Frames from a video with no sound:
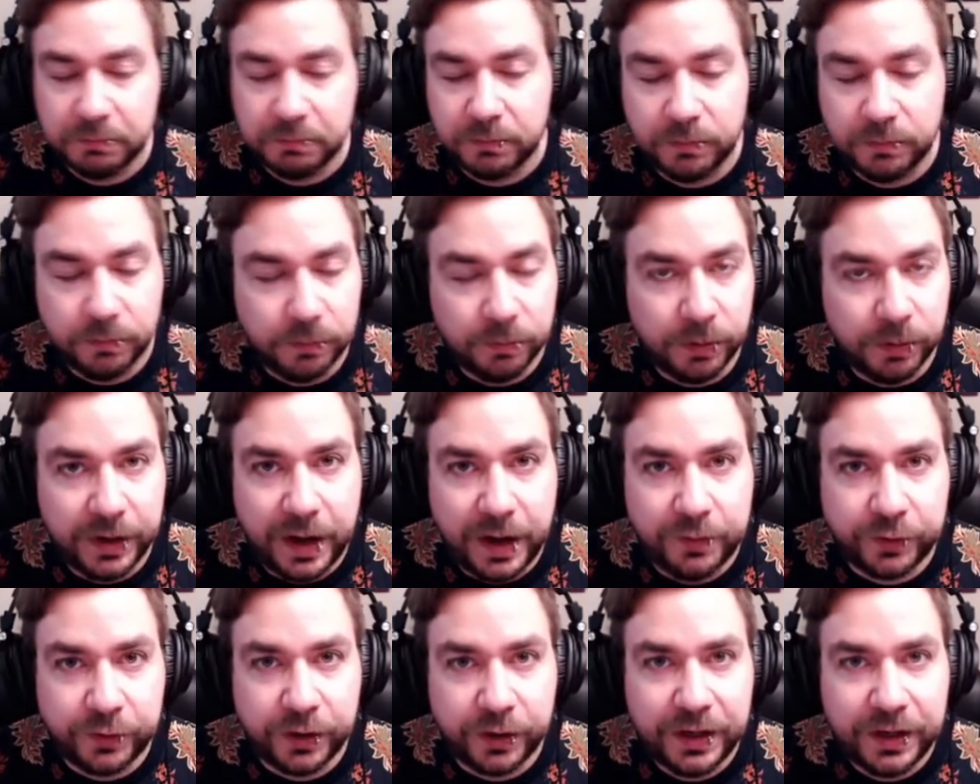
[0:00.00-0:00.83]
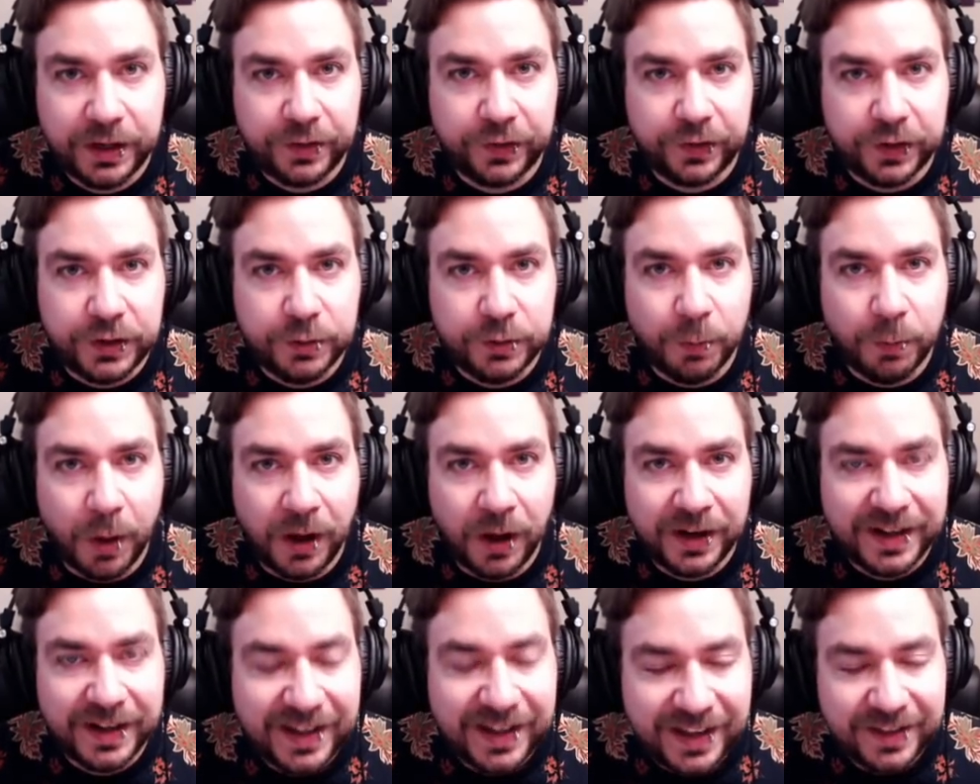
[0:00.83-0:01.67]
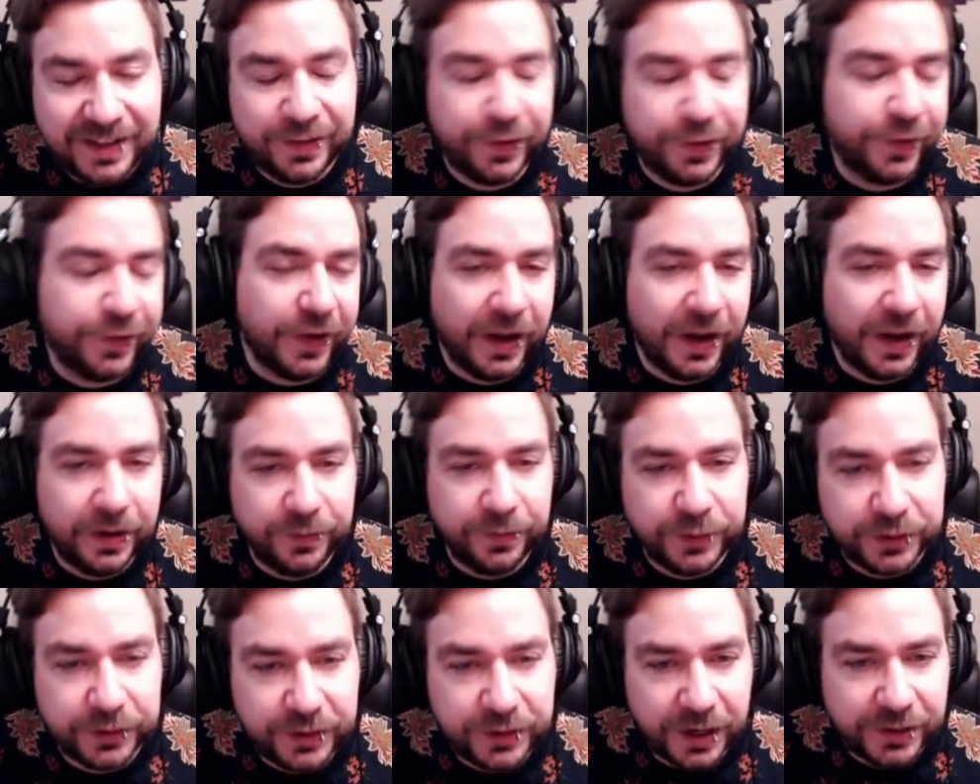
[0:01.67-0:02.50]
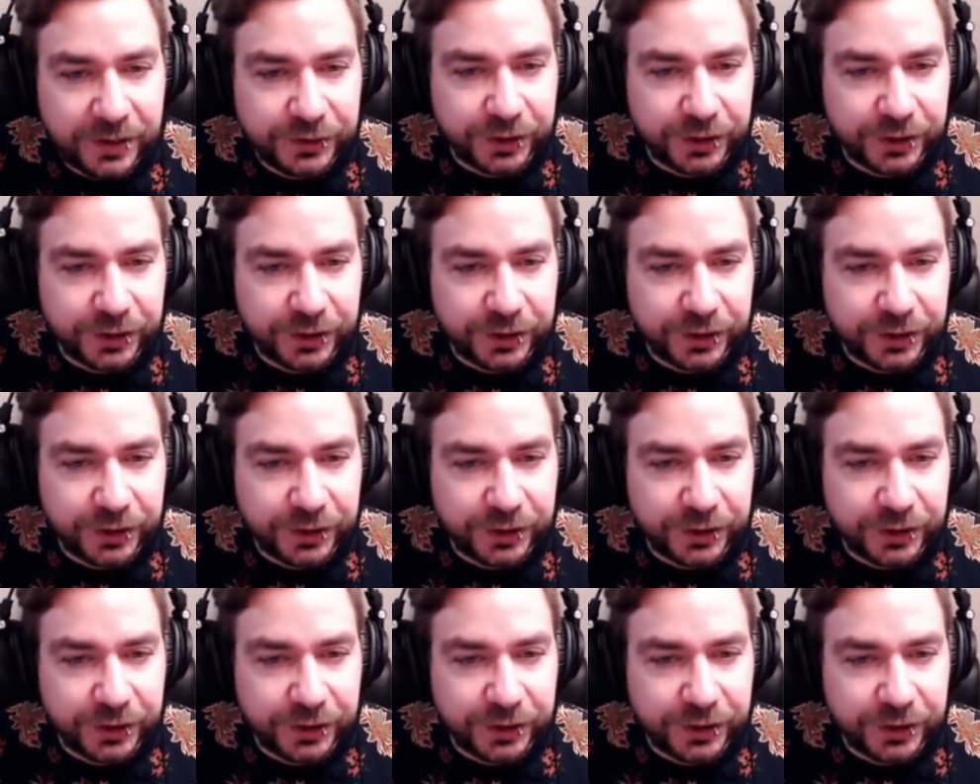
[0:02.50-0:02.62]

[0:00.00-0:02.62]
whatever it is that you want inside of your dungeon.